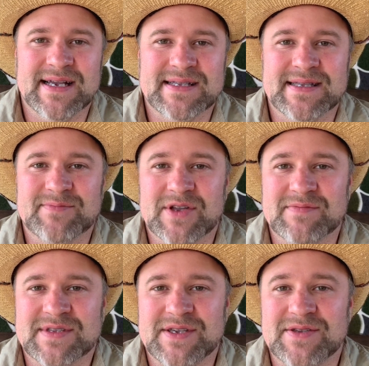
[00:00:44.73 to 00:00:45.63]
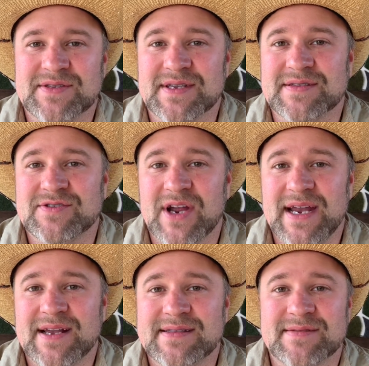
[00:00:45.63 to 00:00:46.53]
Sometimes I use a
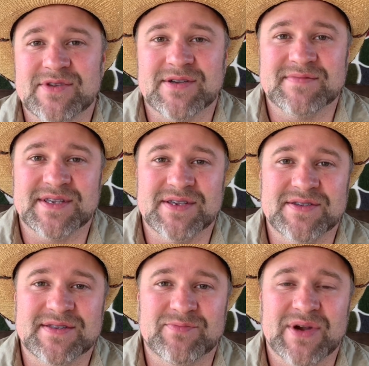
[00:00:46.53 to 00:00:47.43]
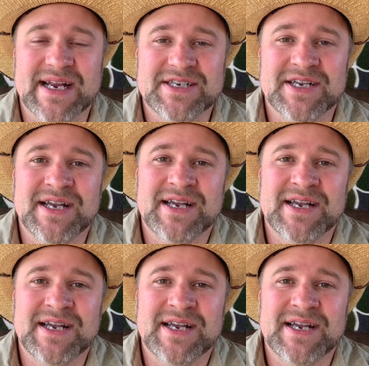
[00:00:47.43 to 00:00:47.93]
strainer, sometimes I use a branch,